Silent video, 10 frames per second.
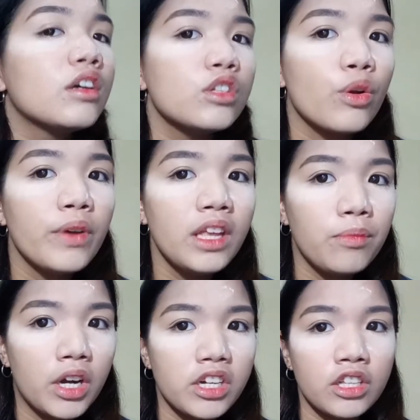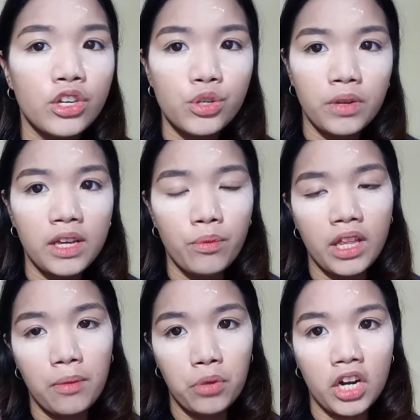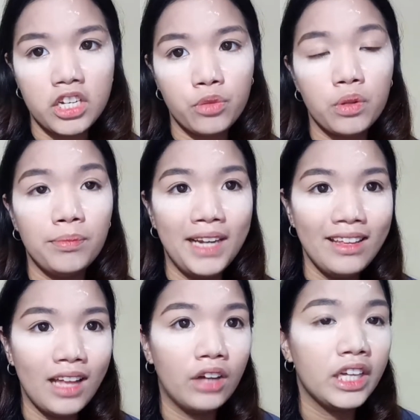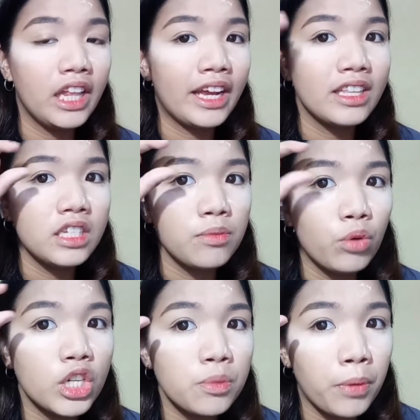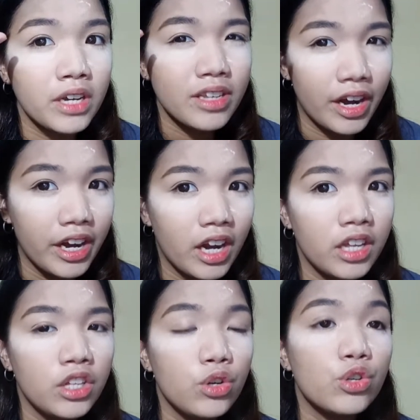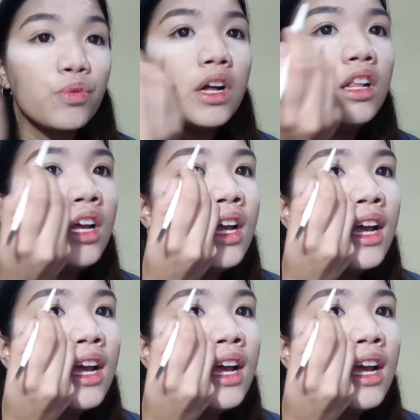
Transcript: So when I brush it, usually when I brush it would blend out and I can see more sparse area than usual.